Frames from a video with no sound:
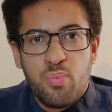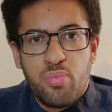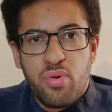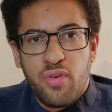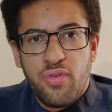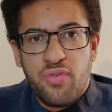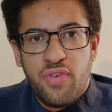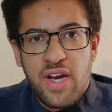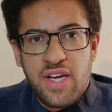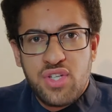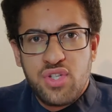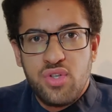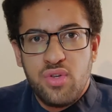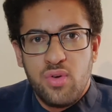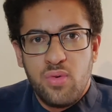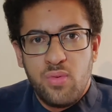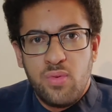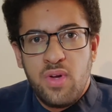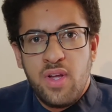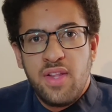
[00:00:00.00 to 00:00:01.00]

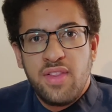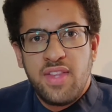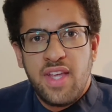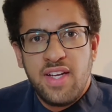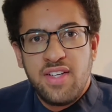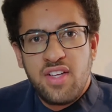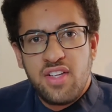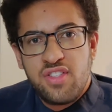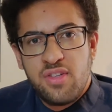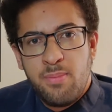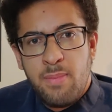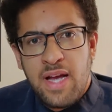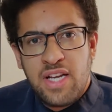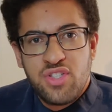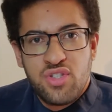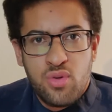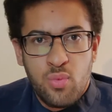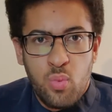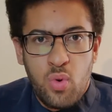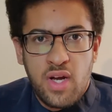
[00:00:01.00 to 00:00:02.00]
professional, that it doesn't
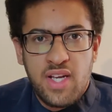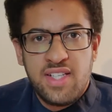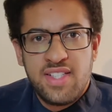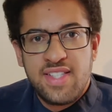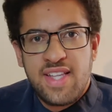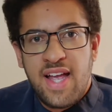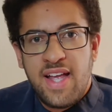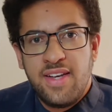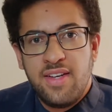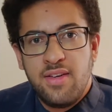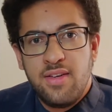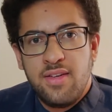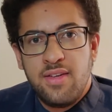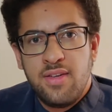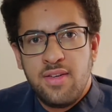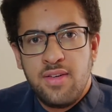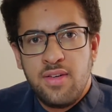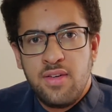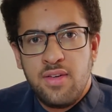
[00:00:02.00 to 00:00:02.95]
match the white standard.